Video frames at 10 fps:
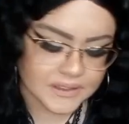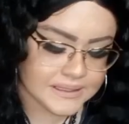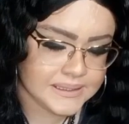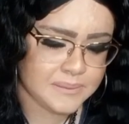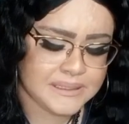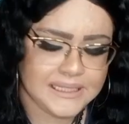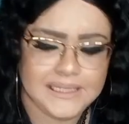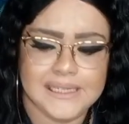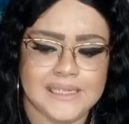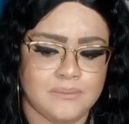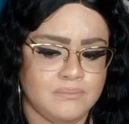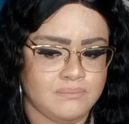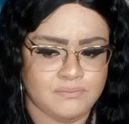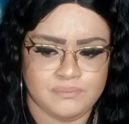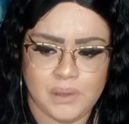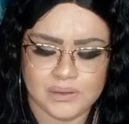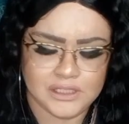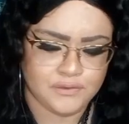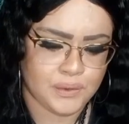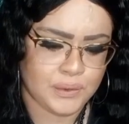somebody
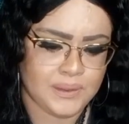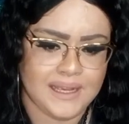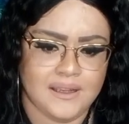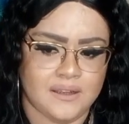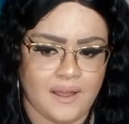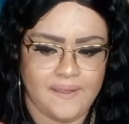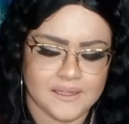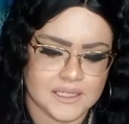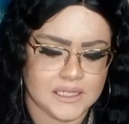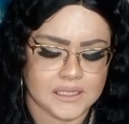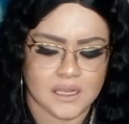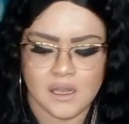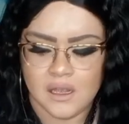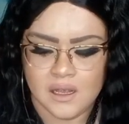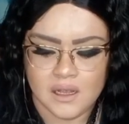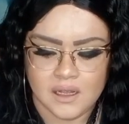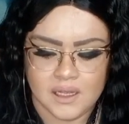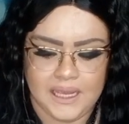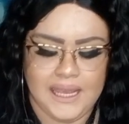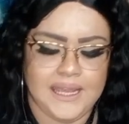posting a photo that they took.
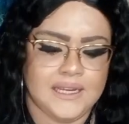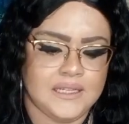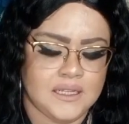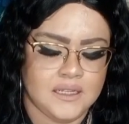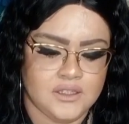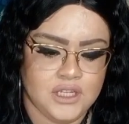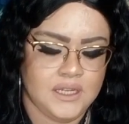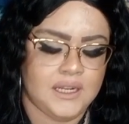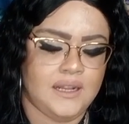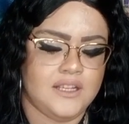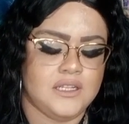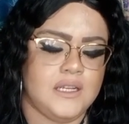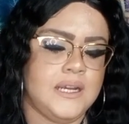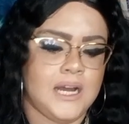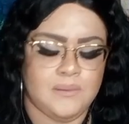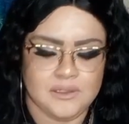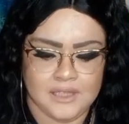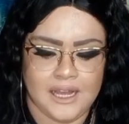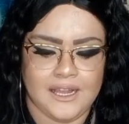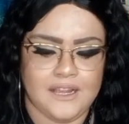And she can allegedly comment
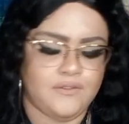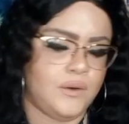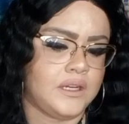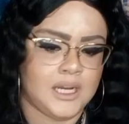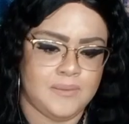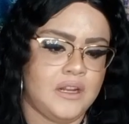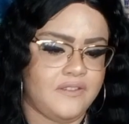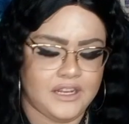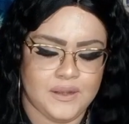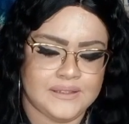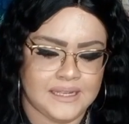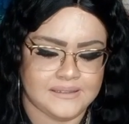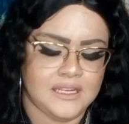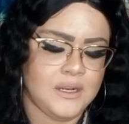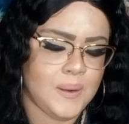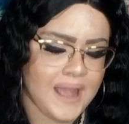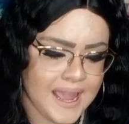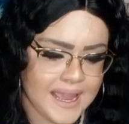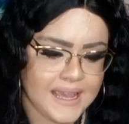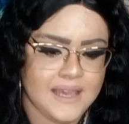live or comment on video, says,
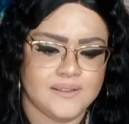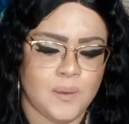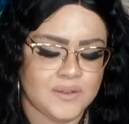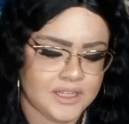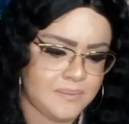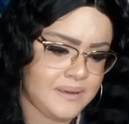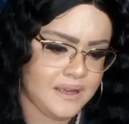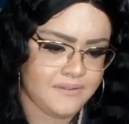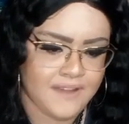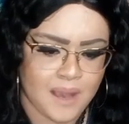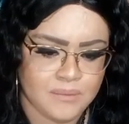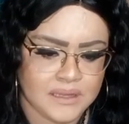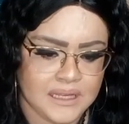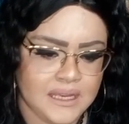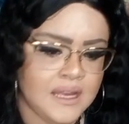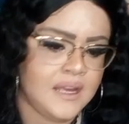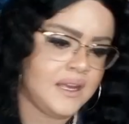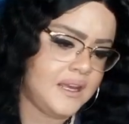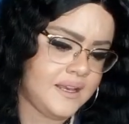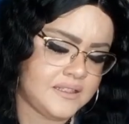hey, he's always going to be family.
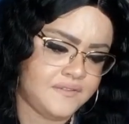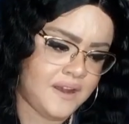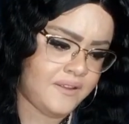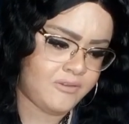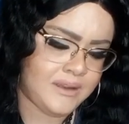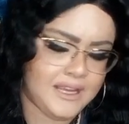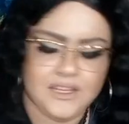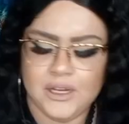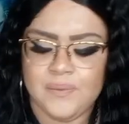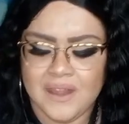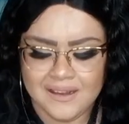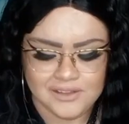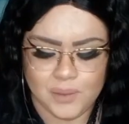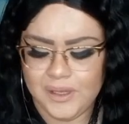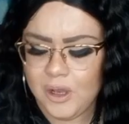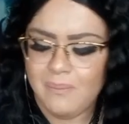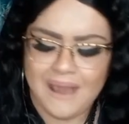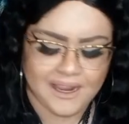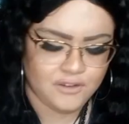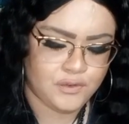He's the father of my kid, So we go
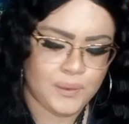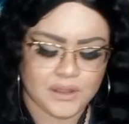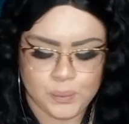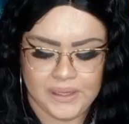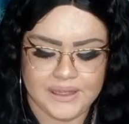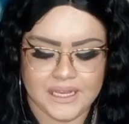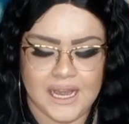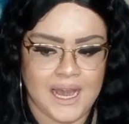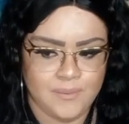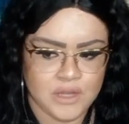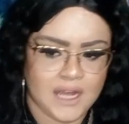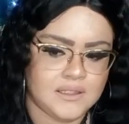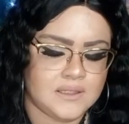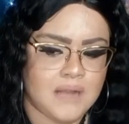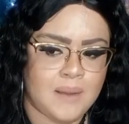back and forth with the I'm done